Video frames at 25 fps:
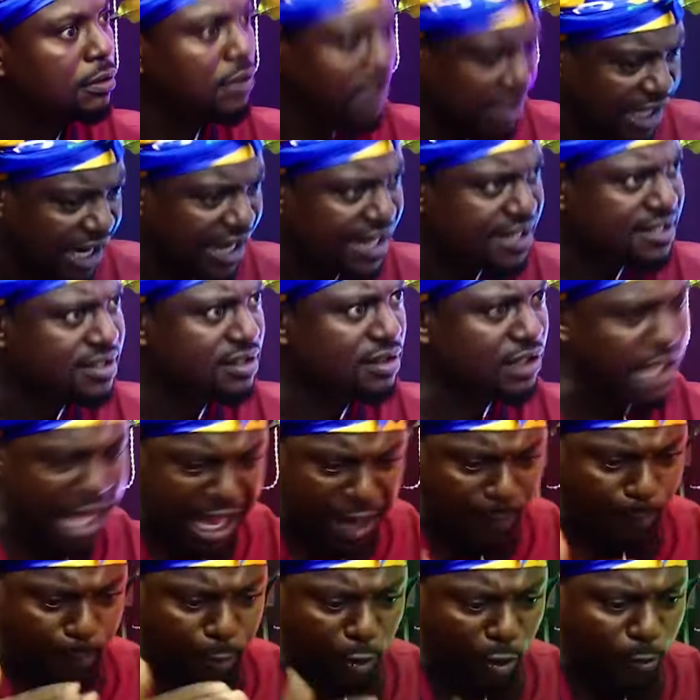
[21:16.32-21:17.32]
yes na
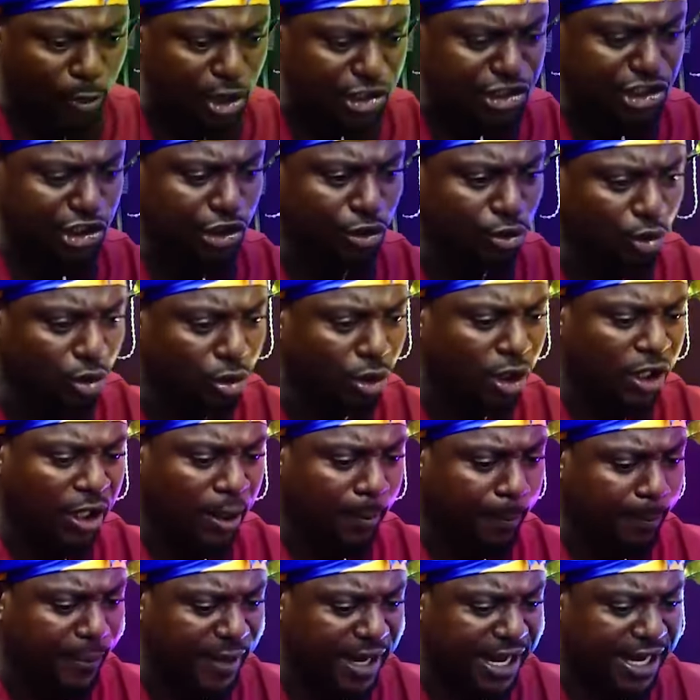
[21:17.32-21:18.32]
promotion no
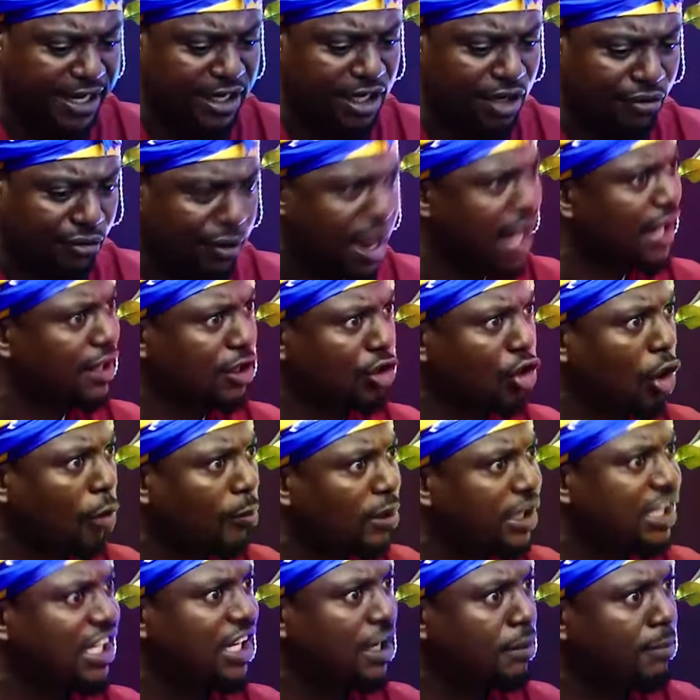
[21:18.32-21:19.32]
per rank no mo
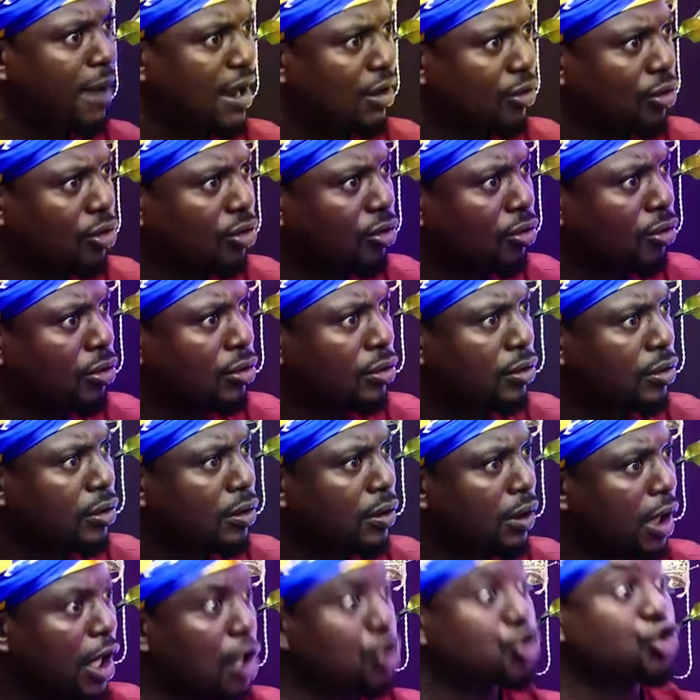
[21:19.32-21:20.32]
de ma no no
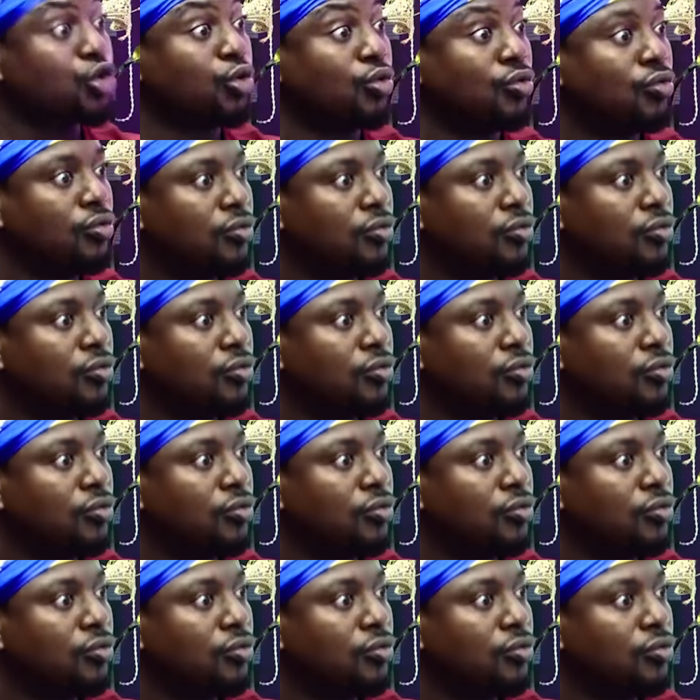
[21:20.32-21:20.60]
aso